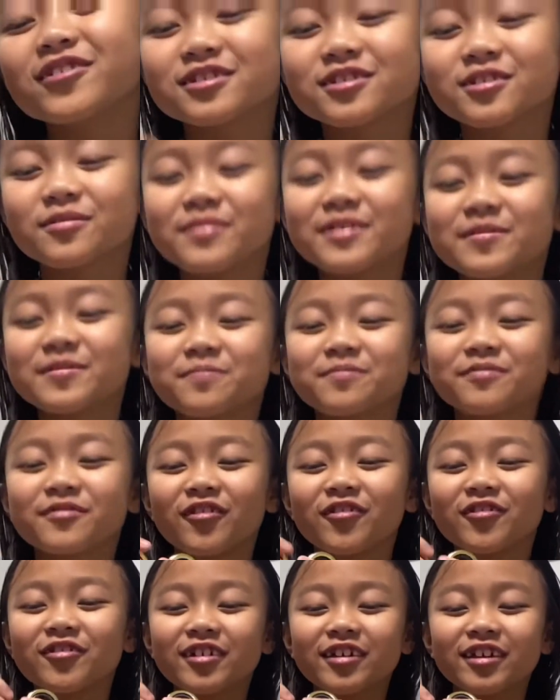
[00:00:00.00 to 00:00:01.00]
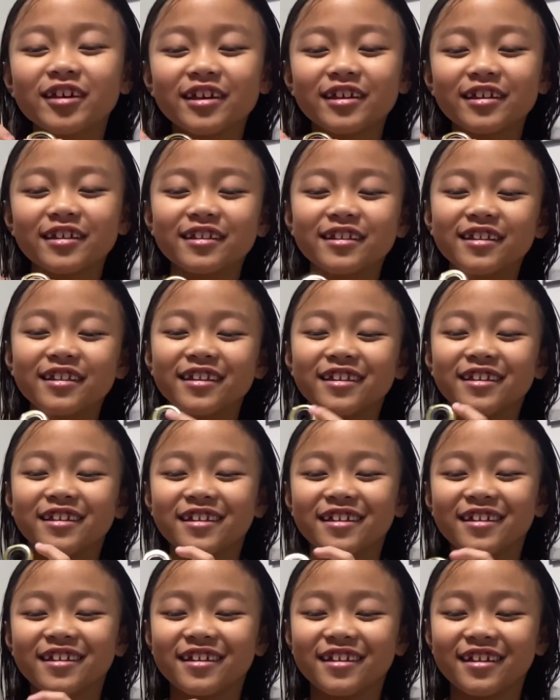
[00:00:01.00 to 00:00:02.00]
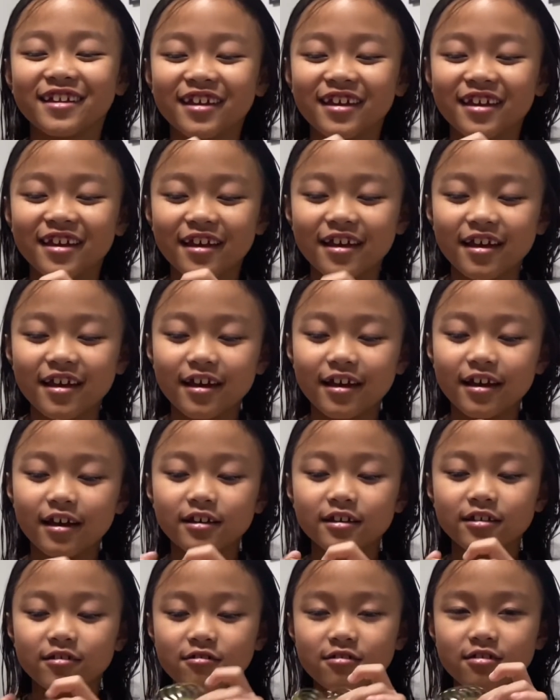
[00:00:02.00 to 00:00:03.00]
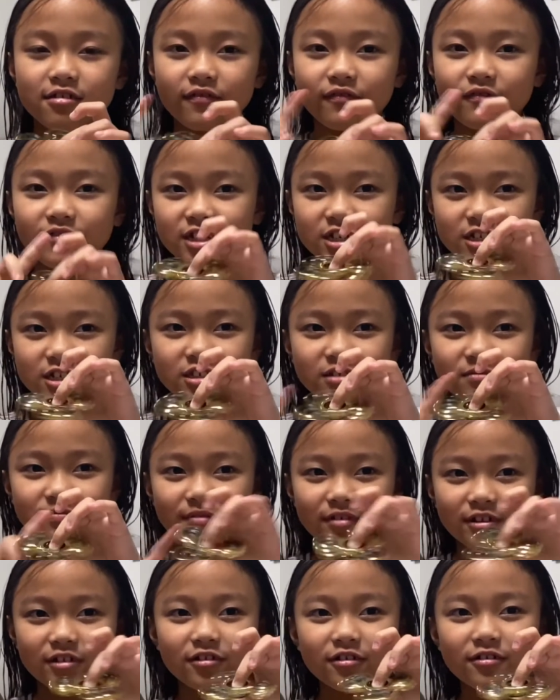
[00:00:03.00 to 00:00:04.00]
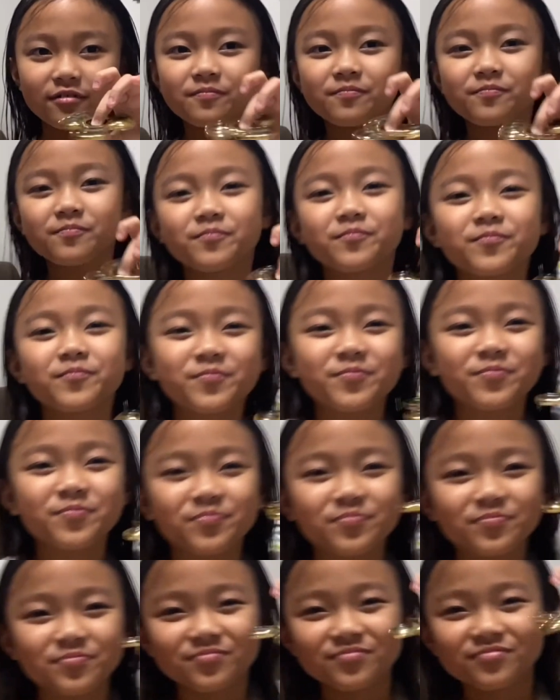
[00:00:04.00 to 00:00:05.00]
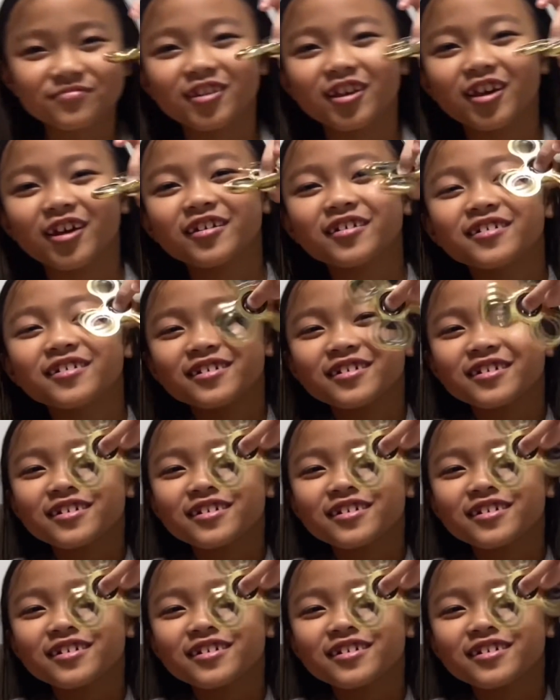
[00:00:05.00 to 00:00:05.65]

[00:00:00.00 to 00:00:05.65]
it's a bit broken. And here's the fidget spinner. There.